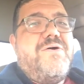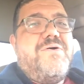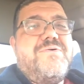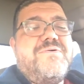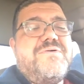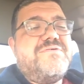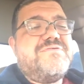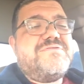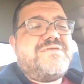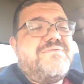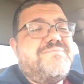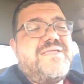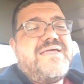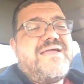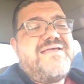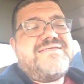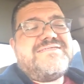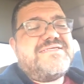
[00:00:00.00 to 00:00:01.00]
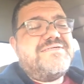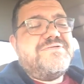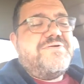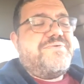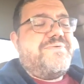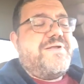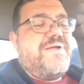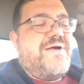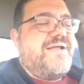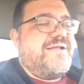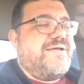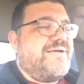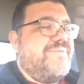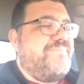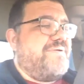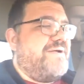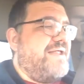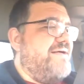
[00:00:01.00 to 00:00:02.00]
or something. I still don't even know how to
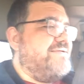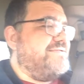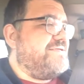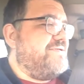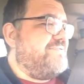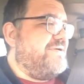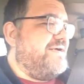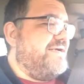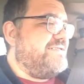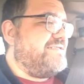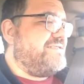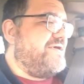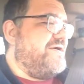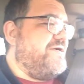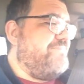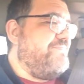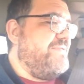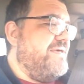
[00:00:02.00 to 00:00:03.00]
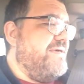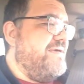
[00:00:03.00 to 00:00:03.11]
pronounce it right. So